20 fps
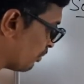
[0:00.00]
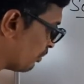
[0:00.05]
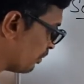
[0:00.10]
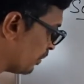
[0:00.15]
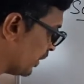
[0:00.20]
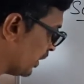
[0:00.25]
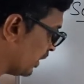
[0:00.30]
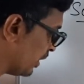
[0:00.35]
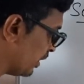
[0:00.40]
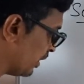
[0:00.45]

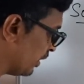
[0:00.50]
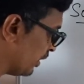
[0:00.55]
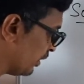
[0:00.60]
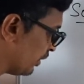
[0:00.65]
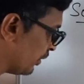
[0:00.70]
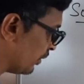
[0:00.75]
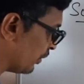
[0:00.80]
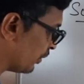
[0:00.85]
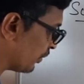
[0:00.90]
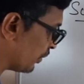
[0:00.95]

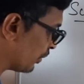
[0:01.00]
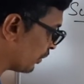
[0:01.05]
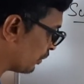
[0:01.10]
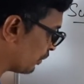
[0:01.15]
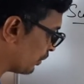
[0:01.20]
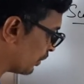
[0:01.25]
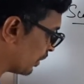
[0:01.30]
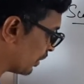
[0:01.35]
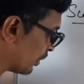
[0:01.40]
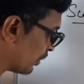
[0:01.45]
B is
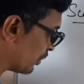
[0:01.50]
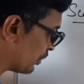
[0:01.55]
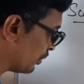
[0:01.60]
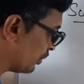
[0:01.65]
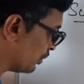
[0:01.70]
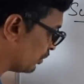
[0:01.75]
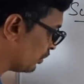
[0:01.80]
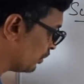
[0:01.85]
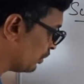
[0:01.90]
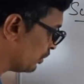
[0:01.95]
equal
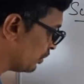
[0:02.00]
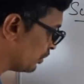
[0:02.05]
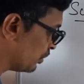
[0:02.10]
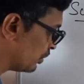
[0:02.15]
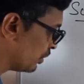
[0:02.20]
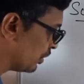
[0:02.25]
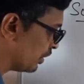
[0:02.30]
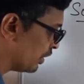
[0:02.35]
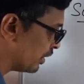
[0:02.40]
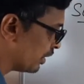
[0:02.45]
to
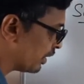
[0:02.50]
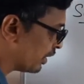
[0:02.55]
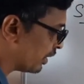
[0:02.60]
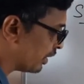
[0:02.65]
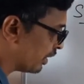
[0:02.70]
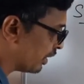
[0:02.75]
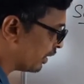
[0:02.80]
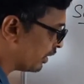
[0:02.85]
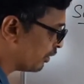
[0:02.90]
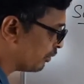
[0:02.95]

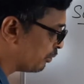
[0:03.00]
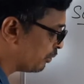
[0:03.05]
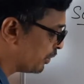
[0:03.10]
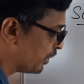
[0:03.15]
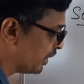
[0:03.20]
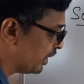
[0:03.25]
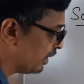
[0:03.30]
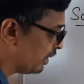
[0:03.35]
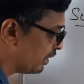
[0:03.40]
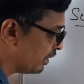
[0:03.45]

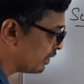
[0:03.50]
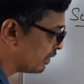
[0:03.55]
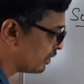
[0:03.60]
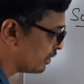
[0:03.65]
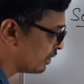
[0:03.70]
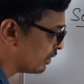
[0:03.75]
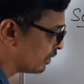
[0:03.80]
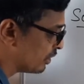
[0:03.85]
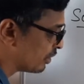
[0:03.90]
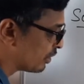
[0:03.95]
AB
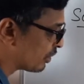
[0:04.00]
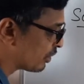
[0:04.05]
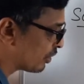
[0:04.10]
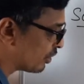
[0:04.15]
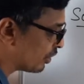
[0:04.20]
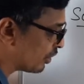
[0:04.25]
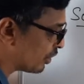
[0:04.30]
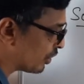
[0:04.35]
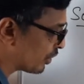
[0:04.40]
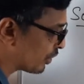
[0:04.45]

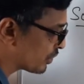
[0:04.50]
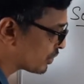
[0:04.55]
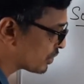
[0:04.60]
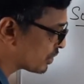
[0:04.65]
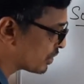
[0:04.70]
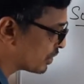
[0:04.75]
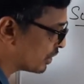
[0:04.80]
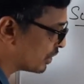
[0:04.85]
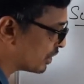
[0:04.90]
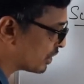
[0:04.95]
cos
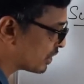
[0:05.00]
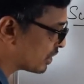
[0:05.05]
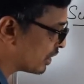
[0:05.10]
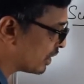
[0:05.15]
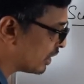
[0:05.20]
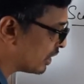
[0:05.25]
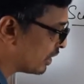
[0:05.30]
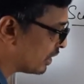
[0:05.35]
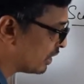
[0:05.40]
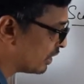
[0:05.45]

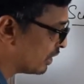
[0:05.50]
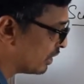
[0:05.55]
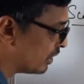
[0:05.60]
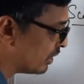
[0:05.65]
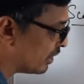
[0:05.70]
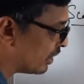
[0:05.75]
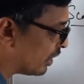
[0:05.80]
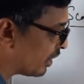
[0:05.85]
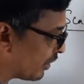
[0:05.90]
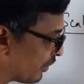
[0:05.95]
theta,
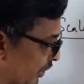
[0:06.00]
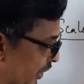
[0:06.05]
or we